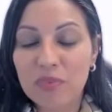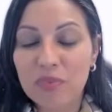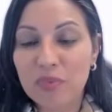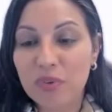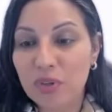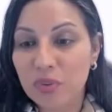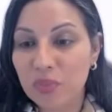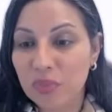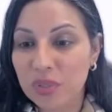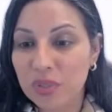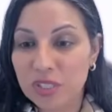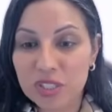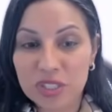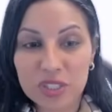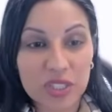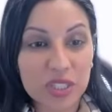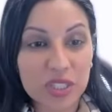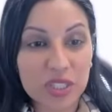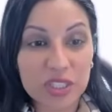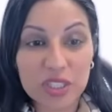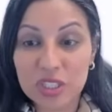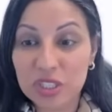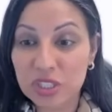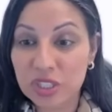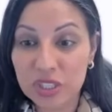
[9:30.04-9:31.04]
for which
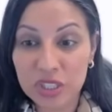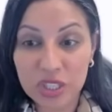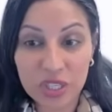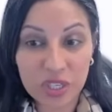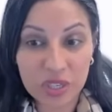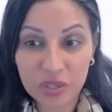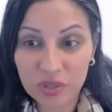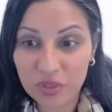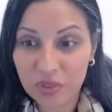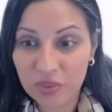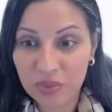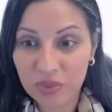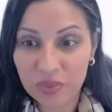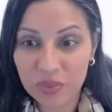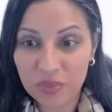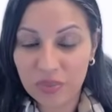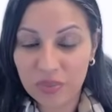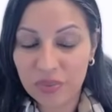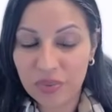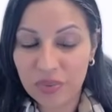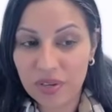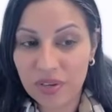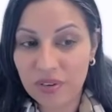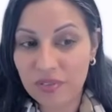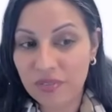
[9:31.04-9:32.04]
there's no
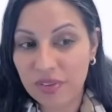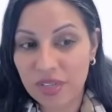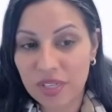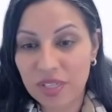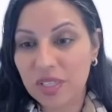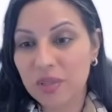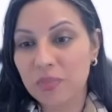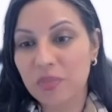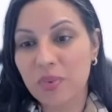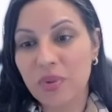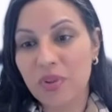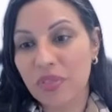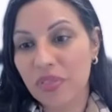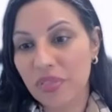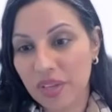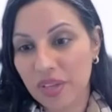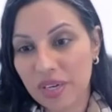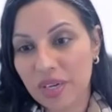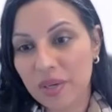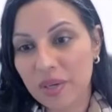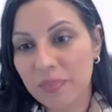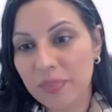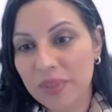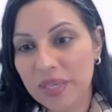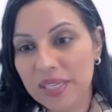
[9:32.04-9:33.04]
available
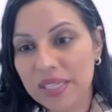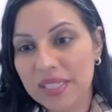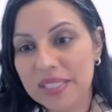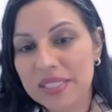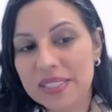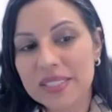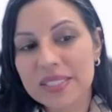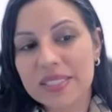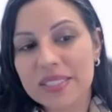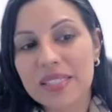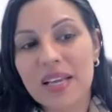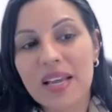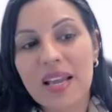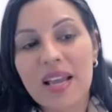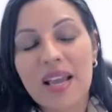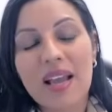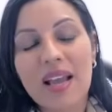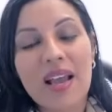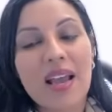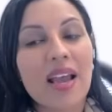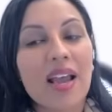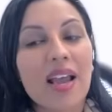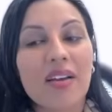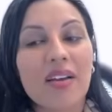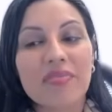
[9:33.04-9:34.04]
therapies,
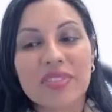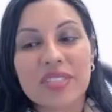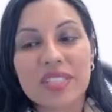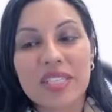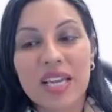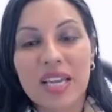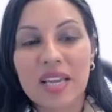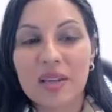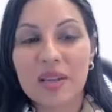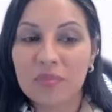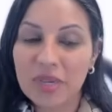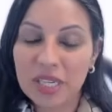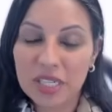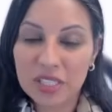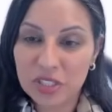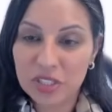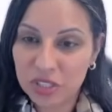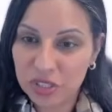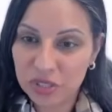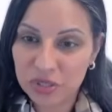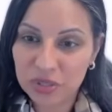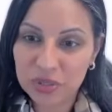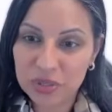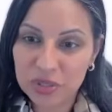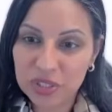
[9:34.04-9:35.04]
FDA may
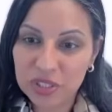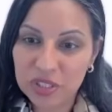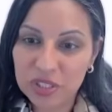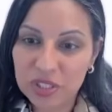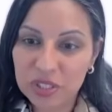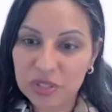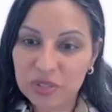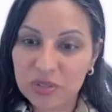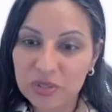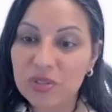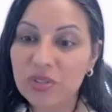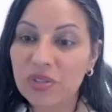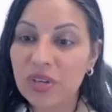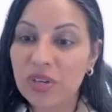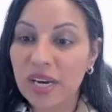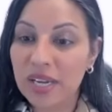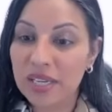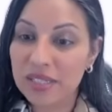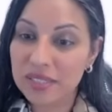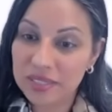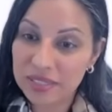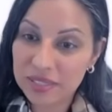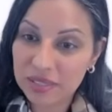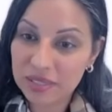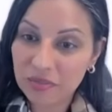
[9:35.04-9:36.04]
choose to
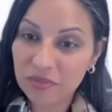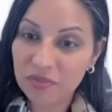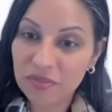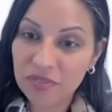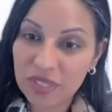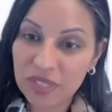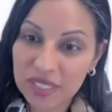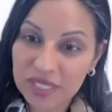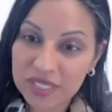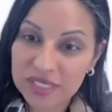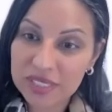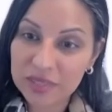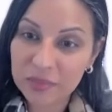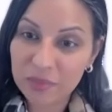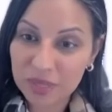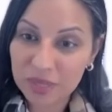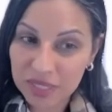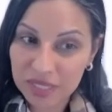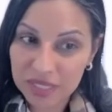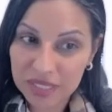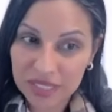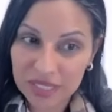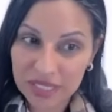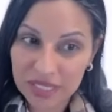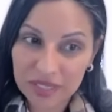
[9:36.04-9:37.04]
grant some
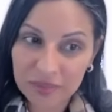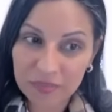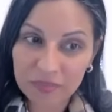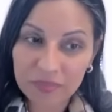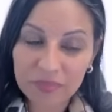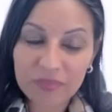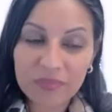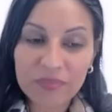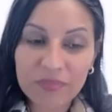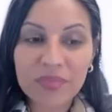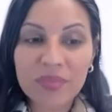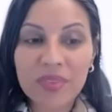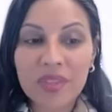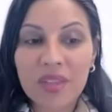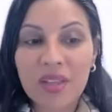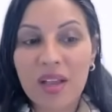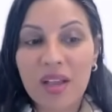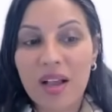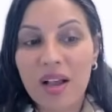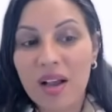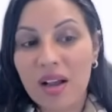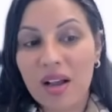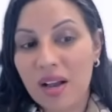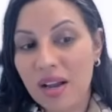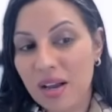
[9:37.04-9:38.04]
flexibility
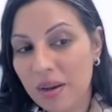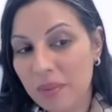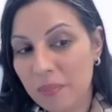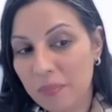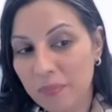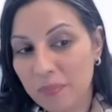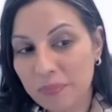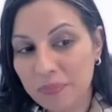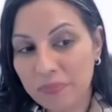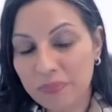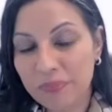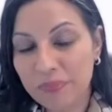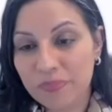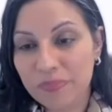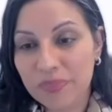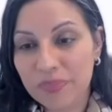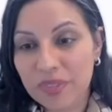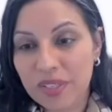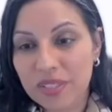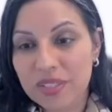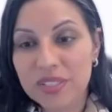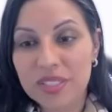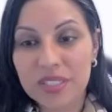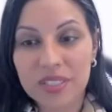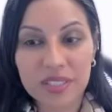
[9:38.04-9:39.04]

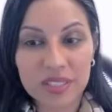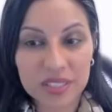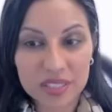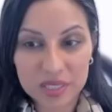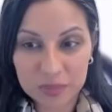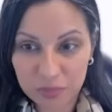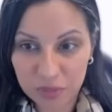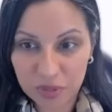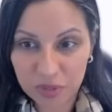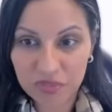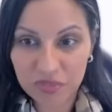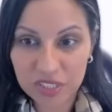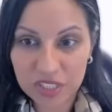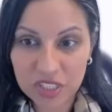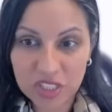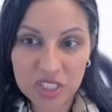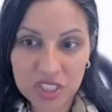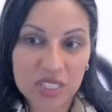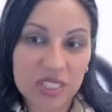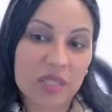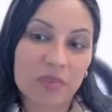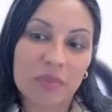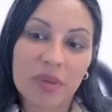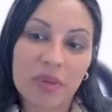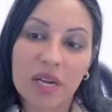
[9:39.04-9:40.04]
to this
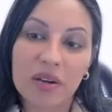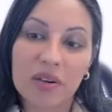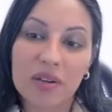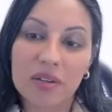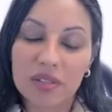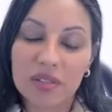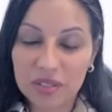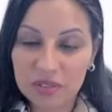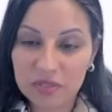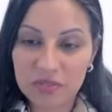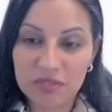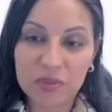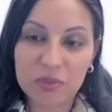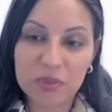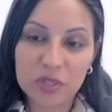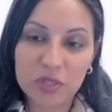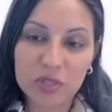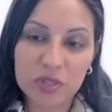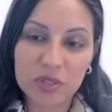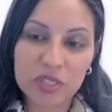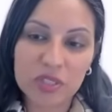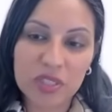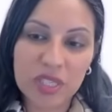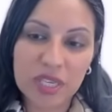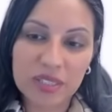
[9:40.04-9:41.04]
provision about
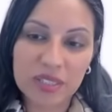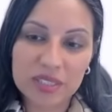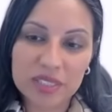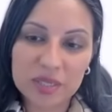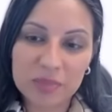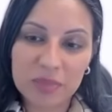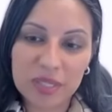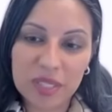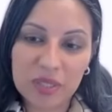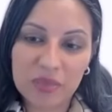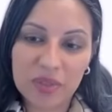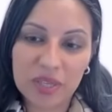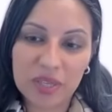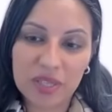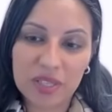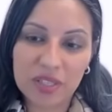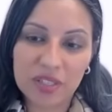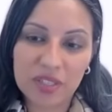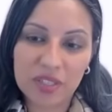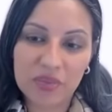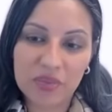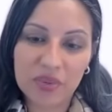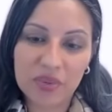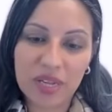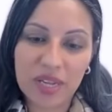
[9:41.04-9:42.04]
confirmatory trials being well
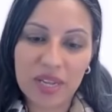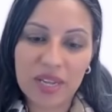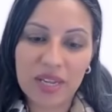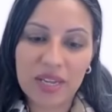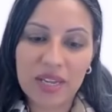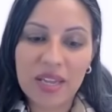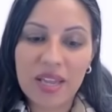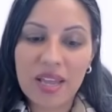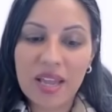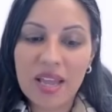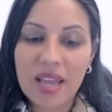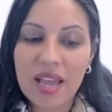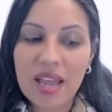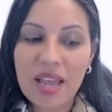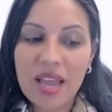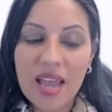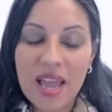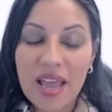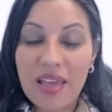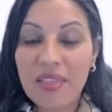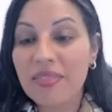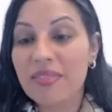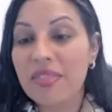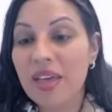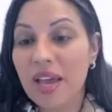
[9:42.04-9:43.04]
underway.
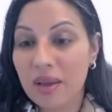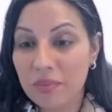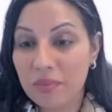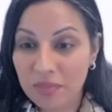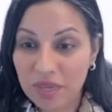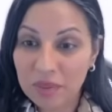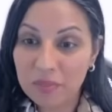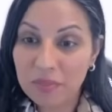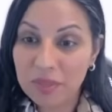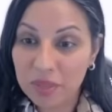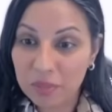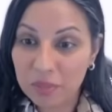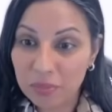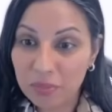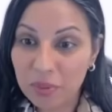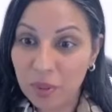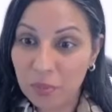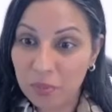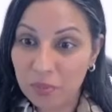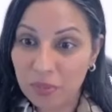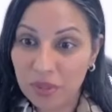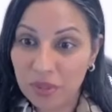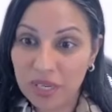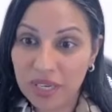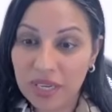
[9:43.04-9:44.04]
And that may be
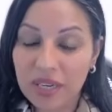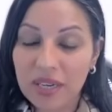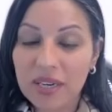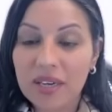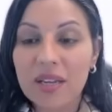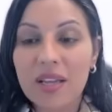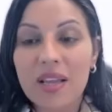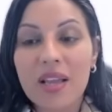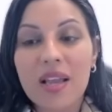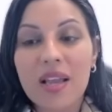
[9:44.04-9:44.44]
appropriate.